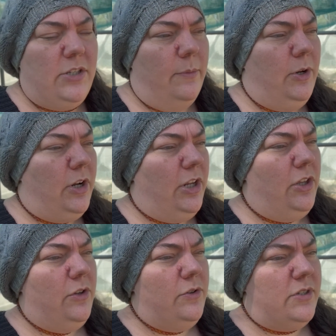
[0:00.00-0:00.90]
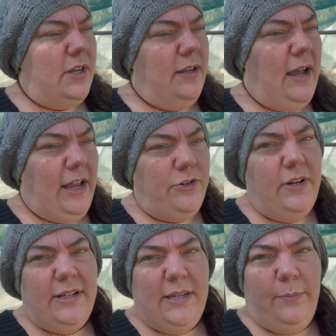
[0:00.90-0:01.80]
so I'm not going to use
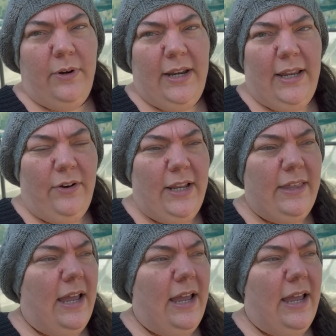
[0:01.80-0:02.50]
untreated timber in here either,